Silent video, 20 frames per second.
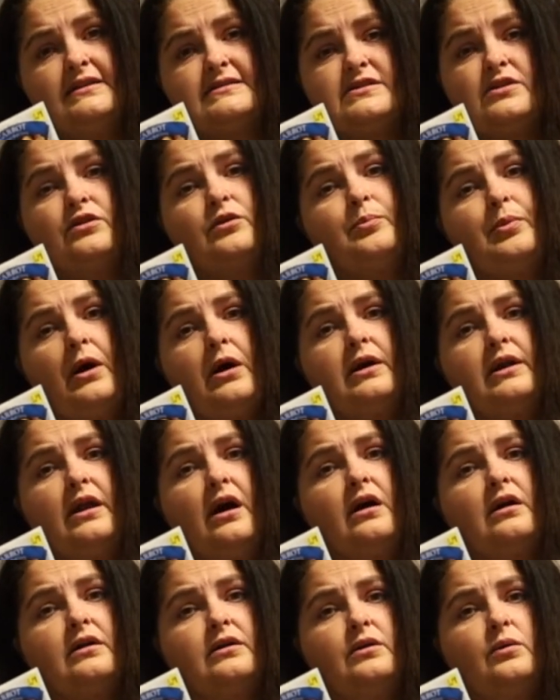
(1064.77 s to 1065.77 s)
so they're probably
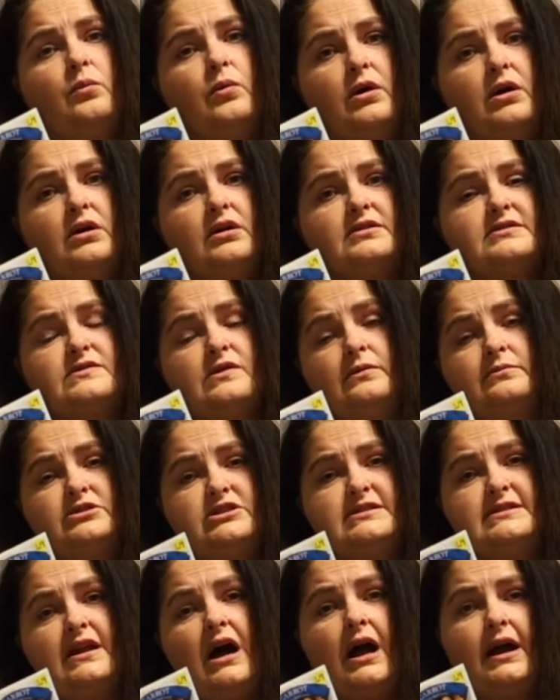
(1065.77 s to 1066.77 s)
not going to work, so I'm
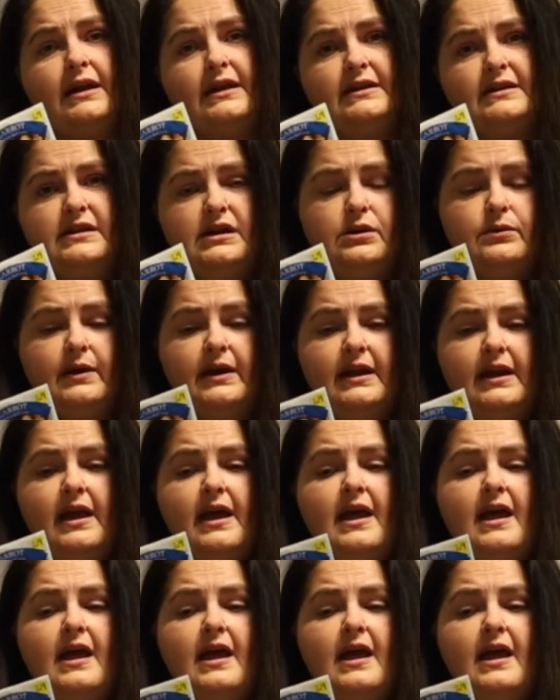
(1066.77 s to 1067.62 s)
just not going to do it.